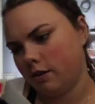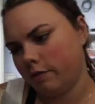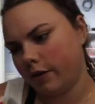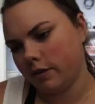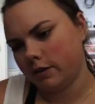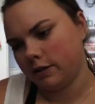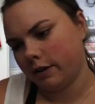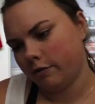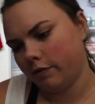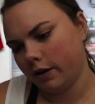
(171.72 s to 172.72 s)
I've got this
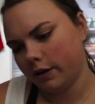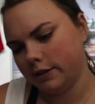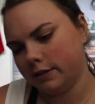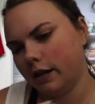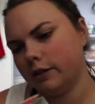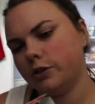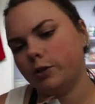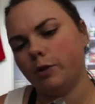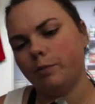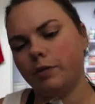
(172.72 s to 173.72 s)
like funky design to
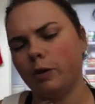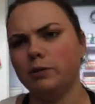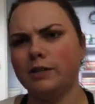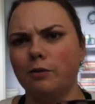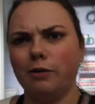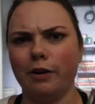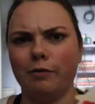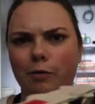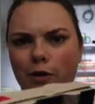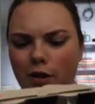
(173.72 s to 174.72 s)
them. They're on sale for like
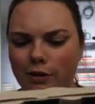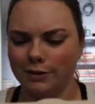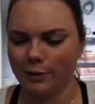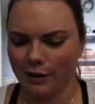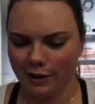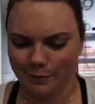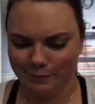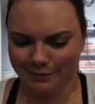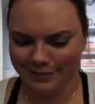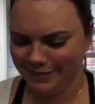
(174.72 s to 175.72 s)
$4, so I got
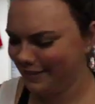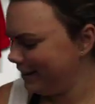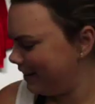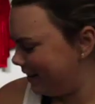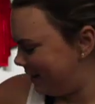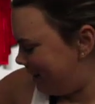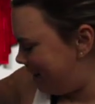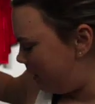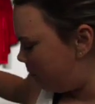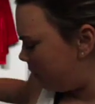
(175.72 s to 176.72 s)
them.
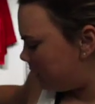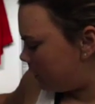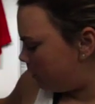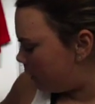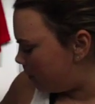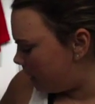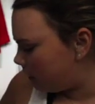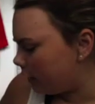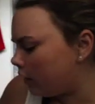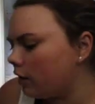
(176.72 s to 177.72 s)
Plus I want to
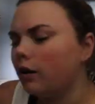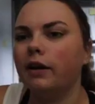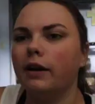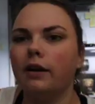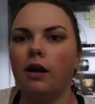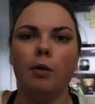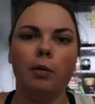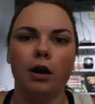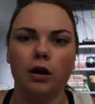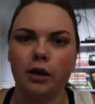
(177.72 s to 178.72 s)
make like get a
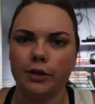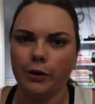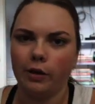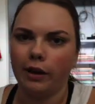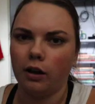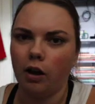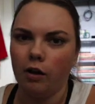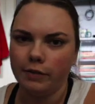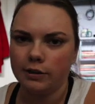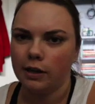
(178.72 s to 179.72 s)
bar cart to do like a
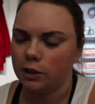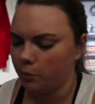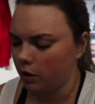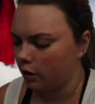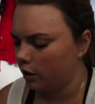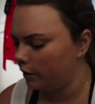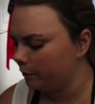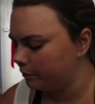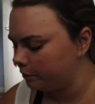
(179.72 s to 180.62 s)
coffee / bar cart.